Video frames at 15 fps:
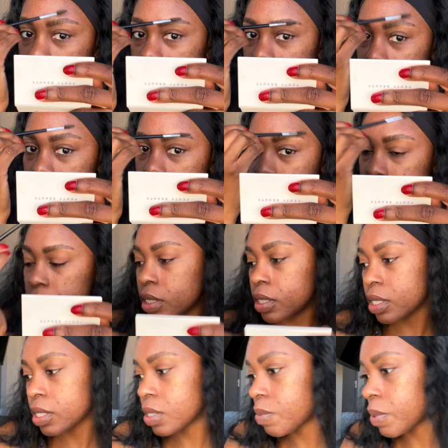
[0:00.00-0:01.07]
essentially,
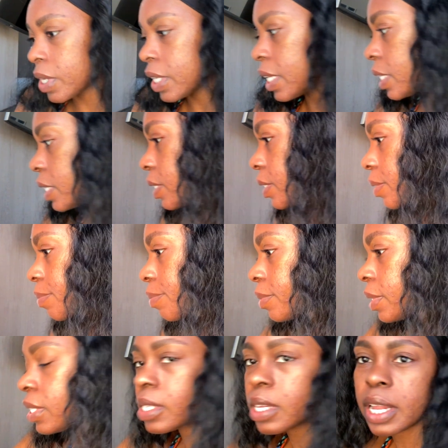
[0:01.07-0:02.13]
this is what it is.
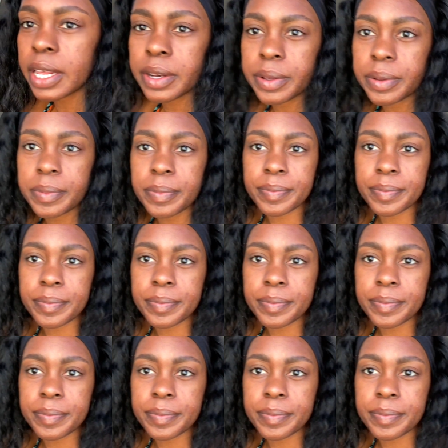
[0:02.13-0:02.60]
This is all I do,